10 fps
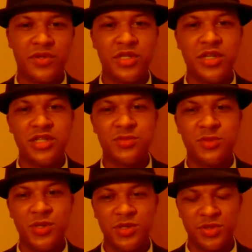Teenage
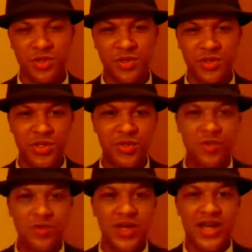Mutant Ninja Turtles
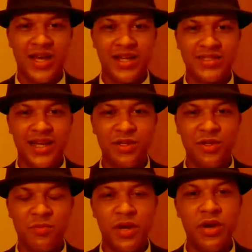2,
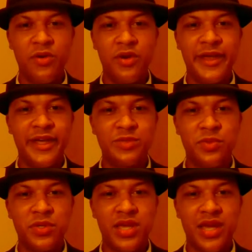Tyler Perry has been
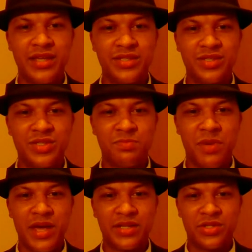cast as
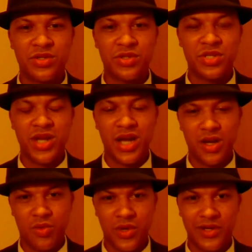Baxter Stockman,